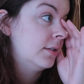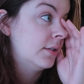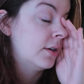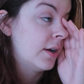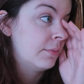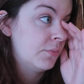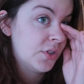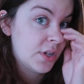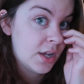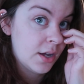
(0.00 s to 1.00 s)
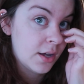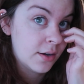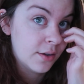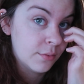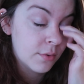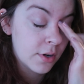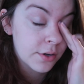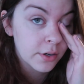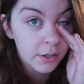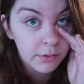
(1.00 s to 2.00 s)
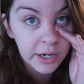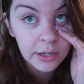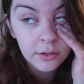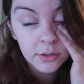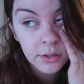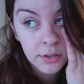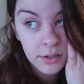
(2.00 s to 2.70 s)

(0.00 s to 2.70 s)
So I'm just gonna kind of wander around.